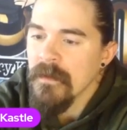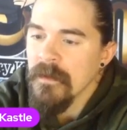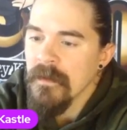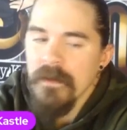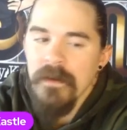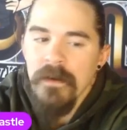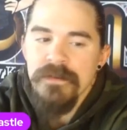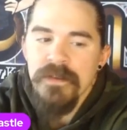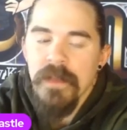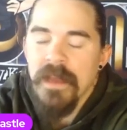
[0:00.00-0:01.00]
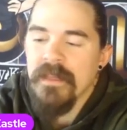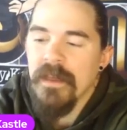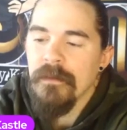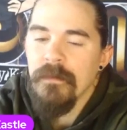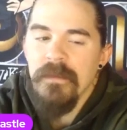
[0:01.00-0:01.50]
Right. You know, so like
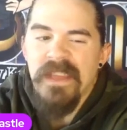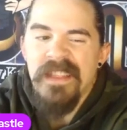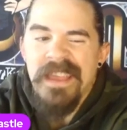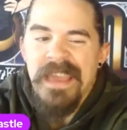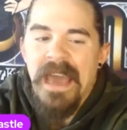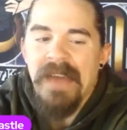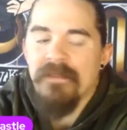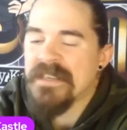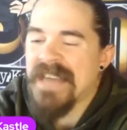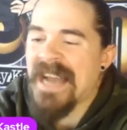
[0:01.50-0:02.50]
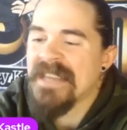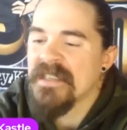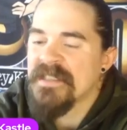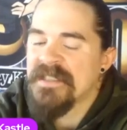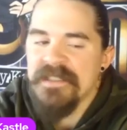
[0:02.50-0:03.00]
they they like
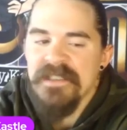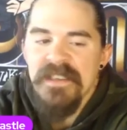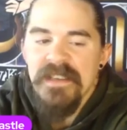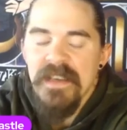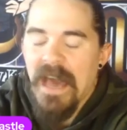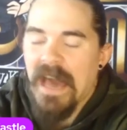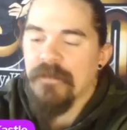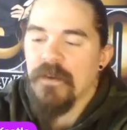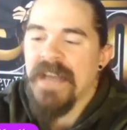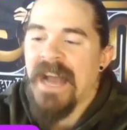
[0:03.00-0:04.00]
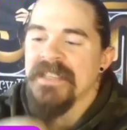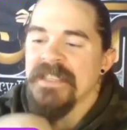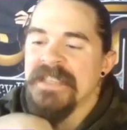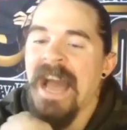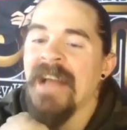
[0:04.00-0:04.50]
advertise a advertise
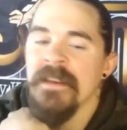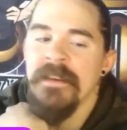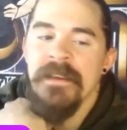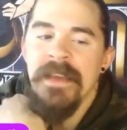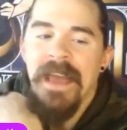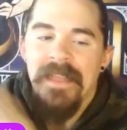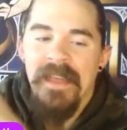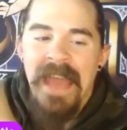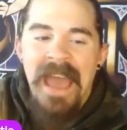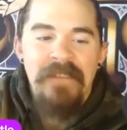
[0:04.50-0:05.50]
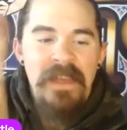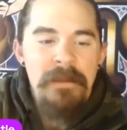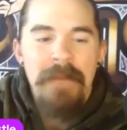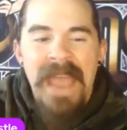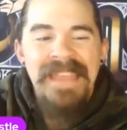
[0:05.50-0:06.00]
a talent and then have
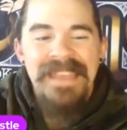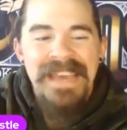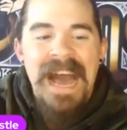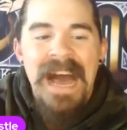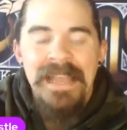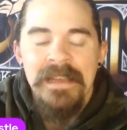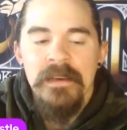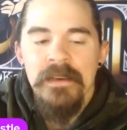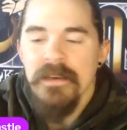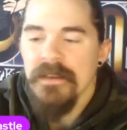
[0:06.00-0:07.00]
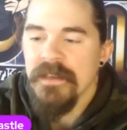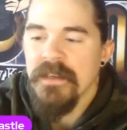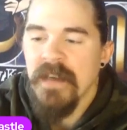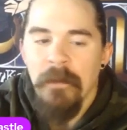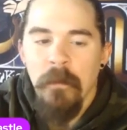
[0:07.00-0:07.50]
him pay the guy
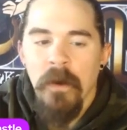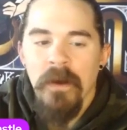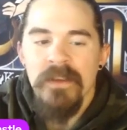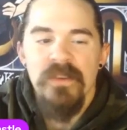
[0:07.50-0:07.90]
to come work.